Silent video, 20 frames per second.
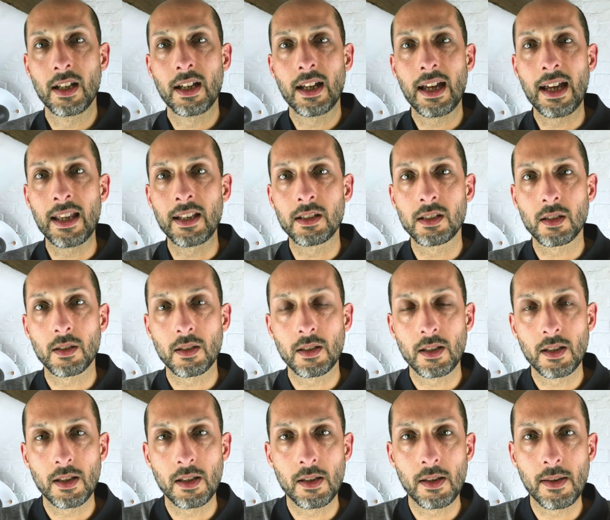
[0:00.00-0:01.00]
And
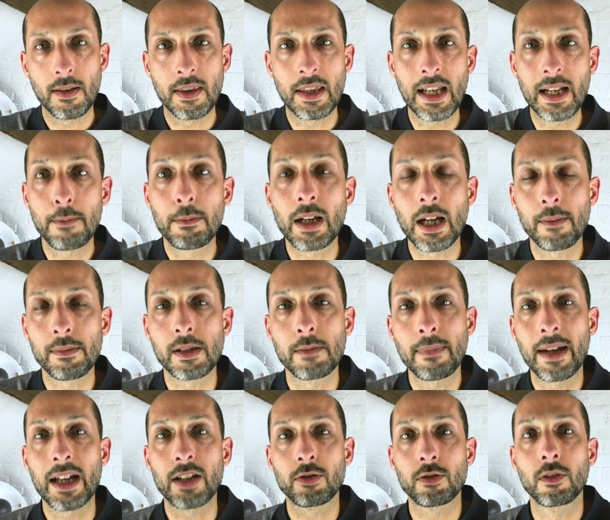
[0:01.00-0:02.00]
then it becomes a
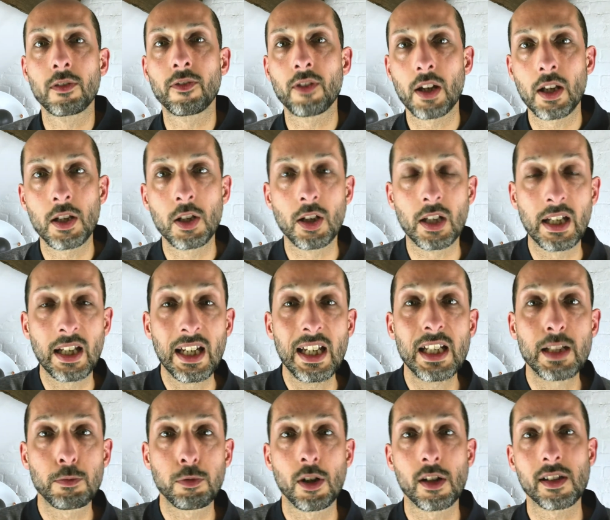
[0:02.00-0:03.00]
matter of looking at
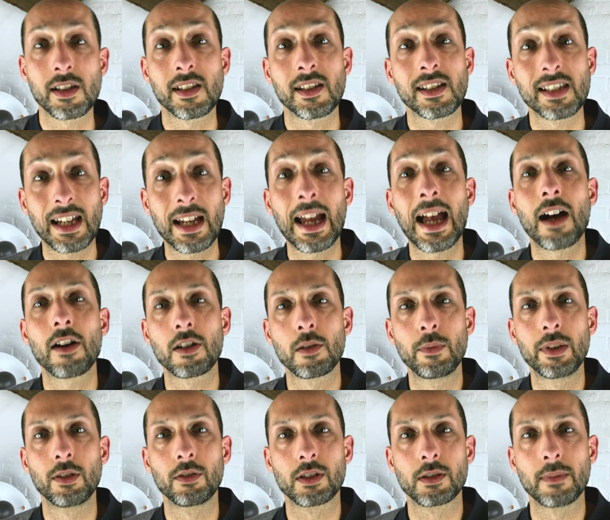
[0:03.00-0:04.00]
each process and say, how can we
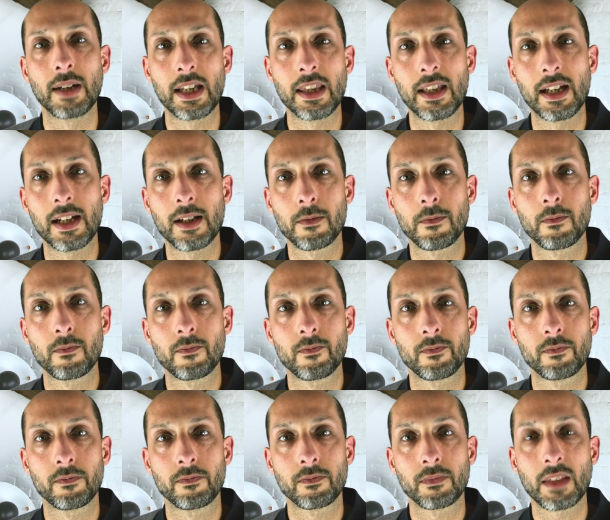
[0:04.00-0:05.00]
automate that?
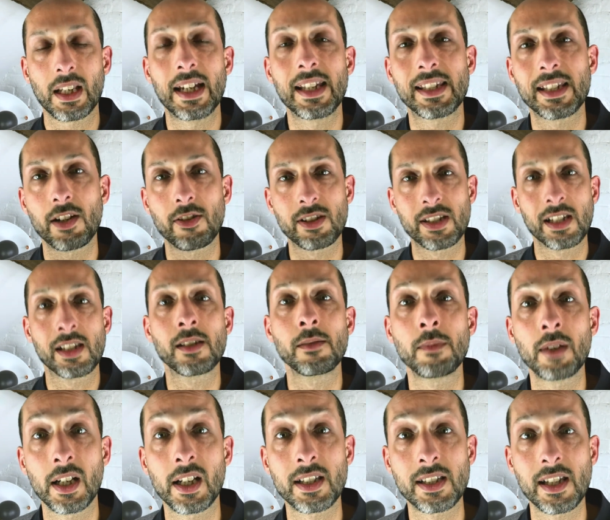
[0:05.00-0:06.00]
Is there a system
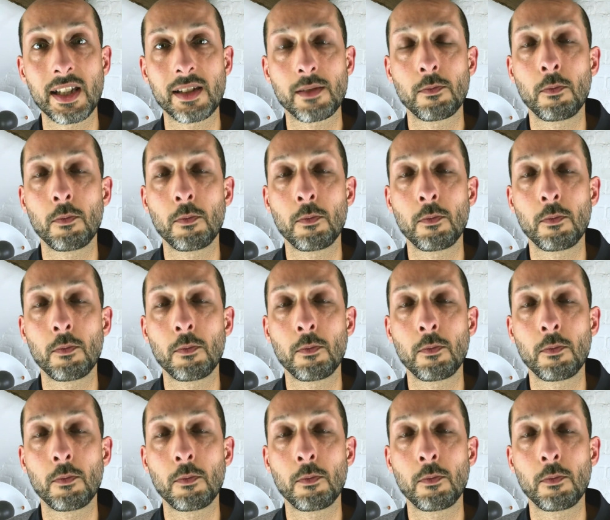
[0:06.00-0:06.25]
that exists?